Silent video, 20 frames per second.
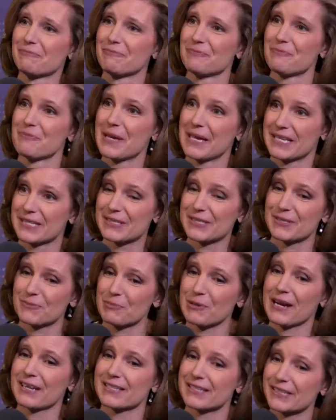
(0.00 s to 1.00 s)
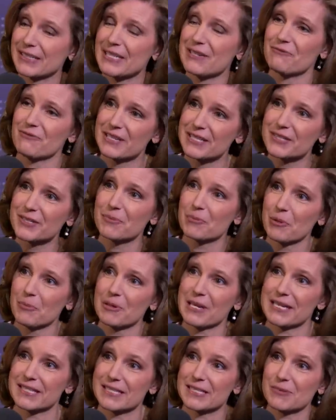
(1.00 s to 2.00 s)
right? Because it's practically invincible,
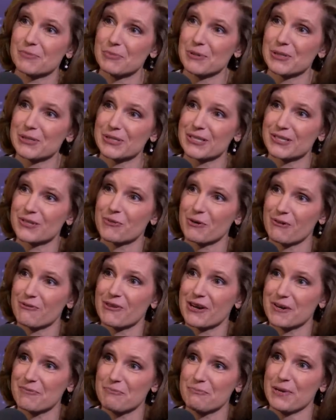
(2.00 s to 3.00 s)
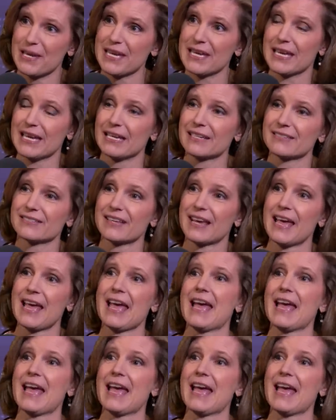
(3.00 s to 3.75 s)
because it's built into our very beings.